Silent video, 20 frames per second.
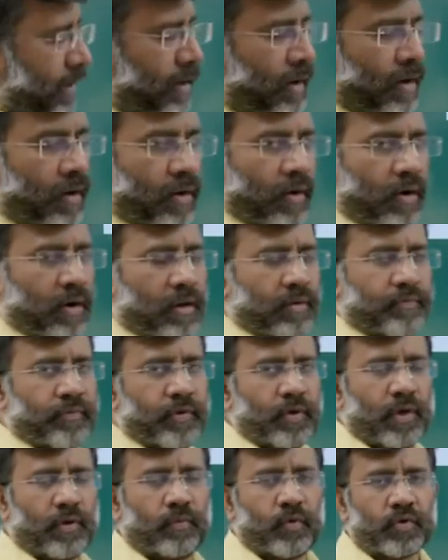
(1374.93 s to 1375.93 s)
All of you
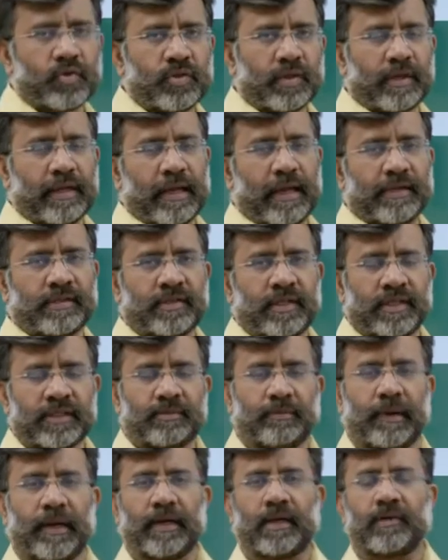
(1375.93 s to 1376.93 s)
know Woods reaction is
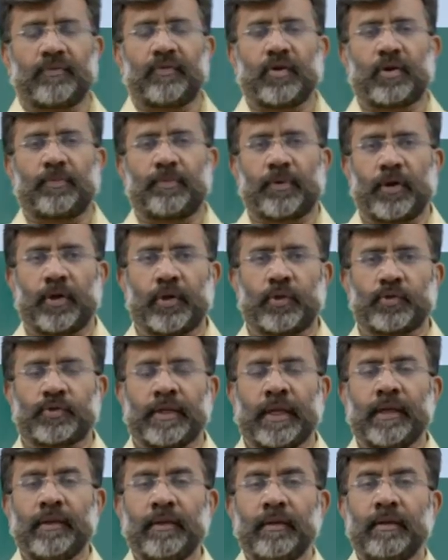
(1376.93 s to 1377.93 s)
meant for
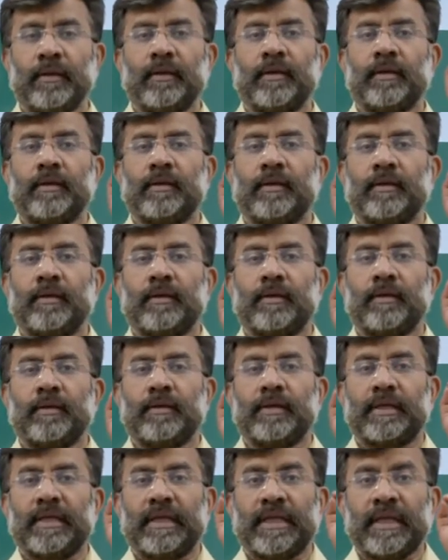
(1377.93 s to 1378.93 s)
producing
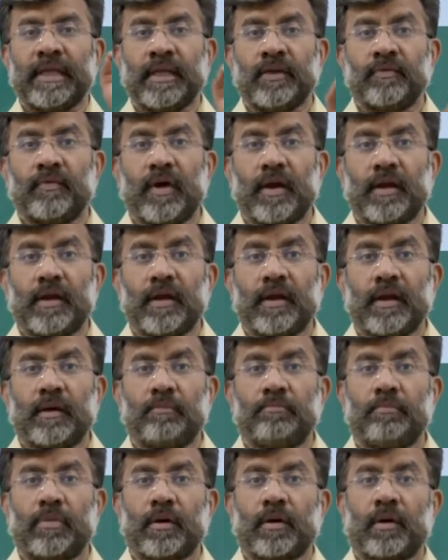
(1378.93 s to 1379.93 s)
even
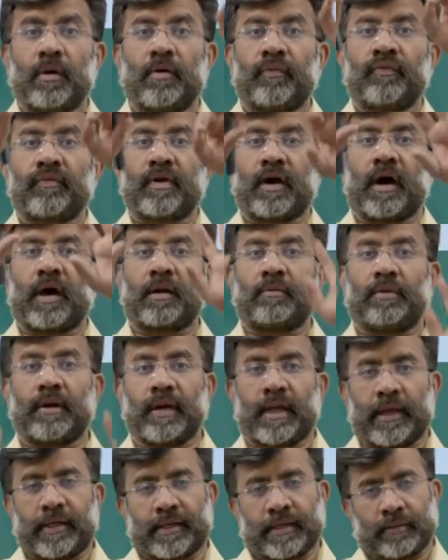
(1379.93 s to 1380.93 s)
number of carbon
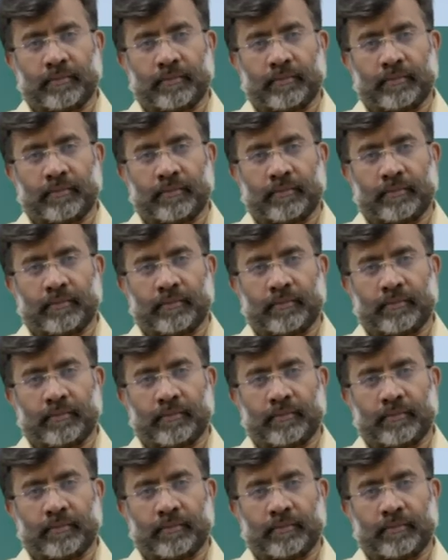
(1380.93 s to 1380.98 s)
atom.